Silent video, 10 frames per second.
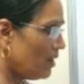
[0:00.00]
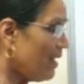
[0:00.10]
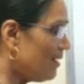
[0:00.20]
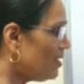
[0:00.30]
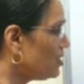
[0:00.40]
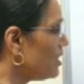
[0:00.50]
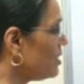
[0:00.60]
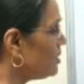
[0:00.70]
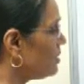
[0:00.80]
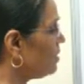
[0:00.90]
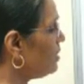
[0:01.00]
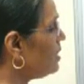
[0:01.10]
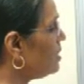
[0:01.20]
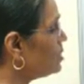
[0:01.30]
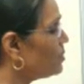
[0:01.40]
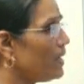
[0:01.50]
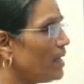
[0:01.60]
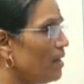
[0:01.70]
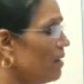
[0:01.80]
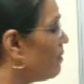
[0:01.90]
interchange the
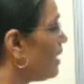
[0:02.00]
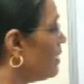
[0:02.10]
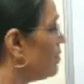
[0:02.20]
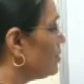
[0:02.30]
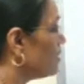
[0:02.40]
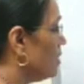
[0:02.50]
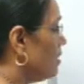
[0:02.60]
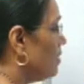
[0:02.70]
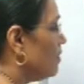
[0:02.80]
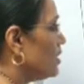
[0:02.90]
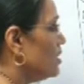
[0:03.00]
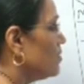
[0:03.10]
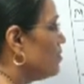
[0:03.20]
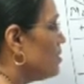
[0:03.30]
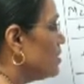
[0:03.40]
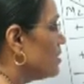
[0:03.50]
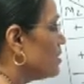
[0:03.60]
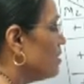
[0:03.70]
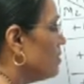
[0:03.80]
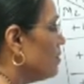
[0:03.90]
spin values. For this first
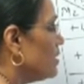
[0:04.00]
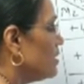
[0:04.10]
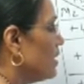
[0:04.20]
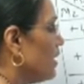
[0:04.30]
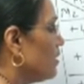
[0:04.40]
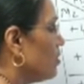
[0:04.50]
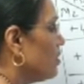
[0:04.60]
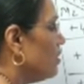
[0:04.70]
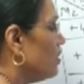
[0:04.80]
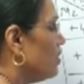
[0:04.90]
electron